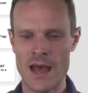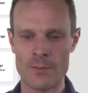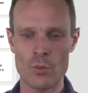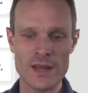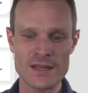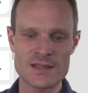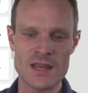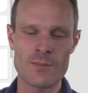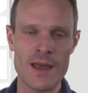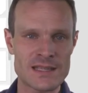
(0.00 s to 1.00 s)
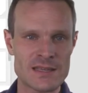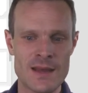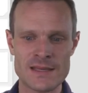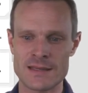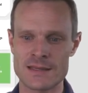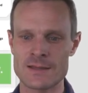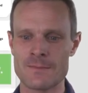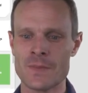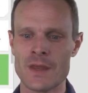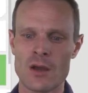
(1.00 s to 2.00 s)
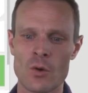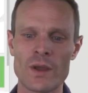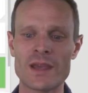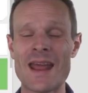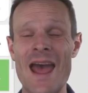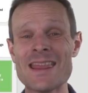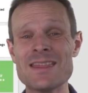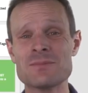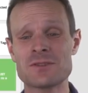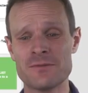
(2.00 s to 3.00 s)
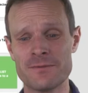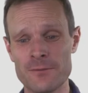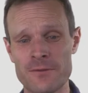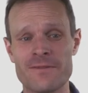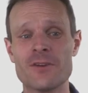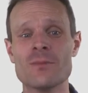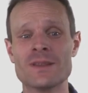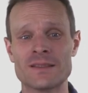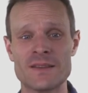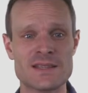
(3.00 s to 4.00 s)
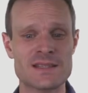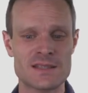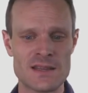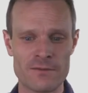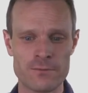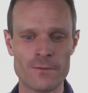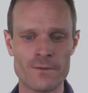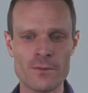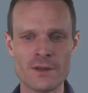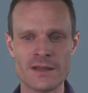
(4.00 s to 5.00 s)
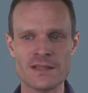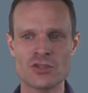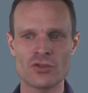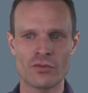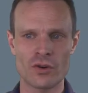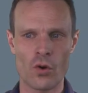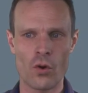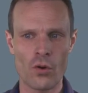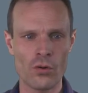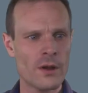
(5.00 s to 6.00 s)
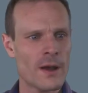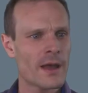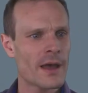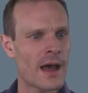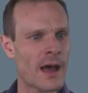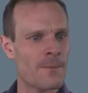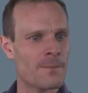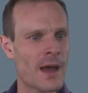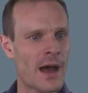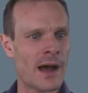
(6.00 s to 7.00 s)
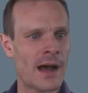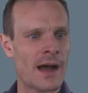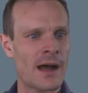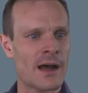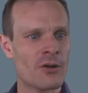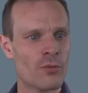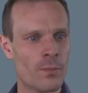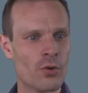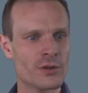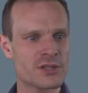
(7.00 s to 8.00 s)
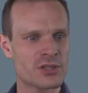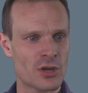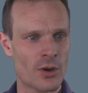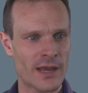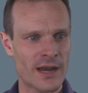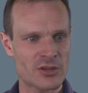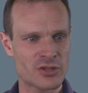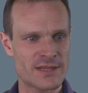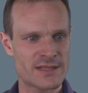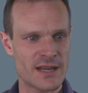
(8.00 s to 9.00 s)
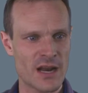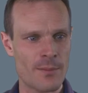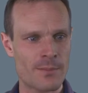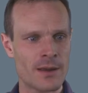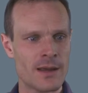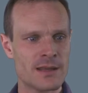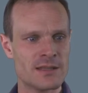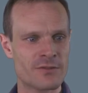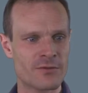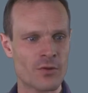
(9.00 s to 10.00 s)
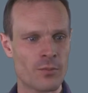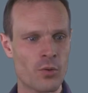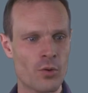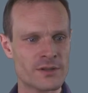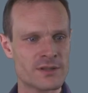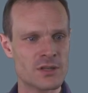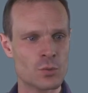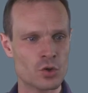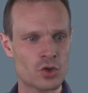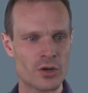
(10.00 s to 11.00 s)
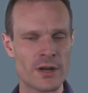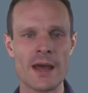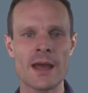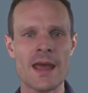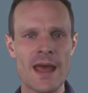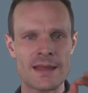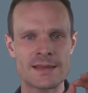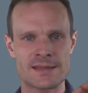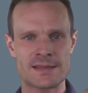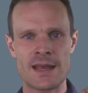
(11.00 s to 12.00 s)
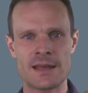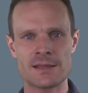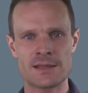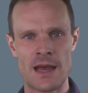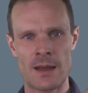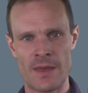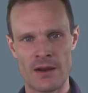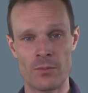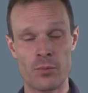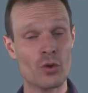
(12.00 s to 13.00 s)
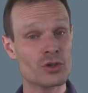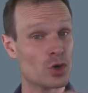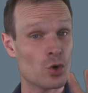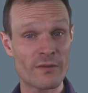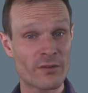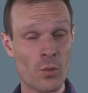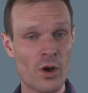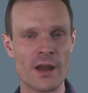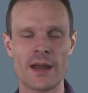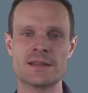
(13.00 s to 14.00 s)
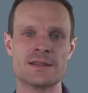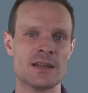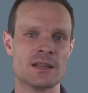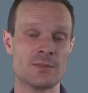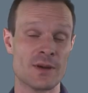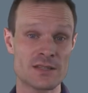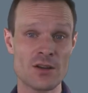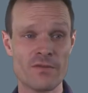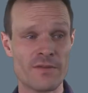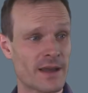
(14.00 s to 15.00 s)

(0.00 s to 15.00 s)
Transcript: We can send them SMSs. We can add them to fulfillment lists. Now, fulfillment lists, you'll recall, are reports. So I can actually set up different reports that will trigger and send that report to whoever I want. I can send it to myself.